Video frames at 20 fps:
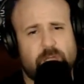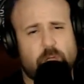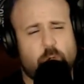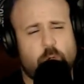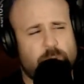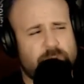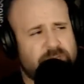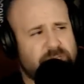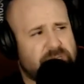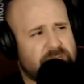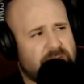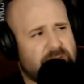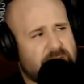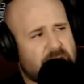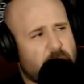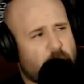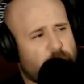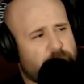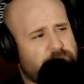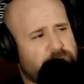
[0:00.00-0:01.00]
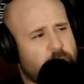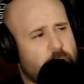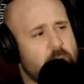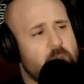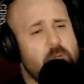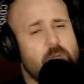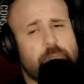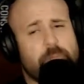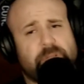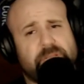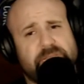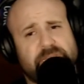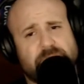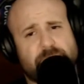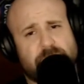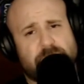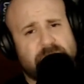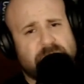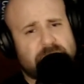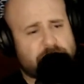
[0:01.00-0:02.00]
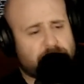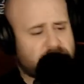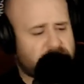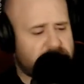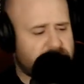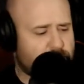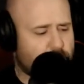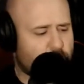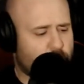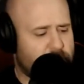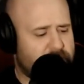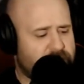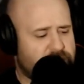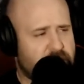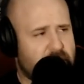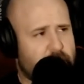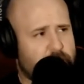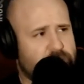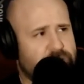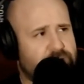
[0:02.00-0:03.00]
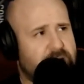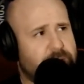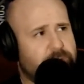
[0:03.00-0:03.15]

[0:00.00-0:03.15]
We always need help. So please, please, please reach out.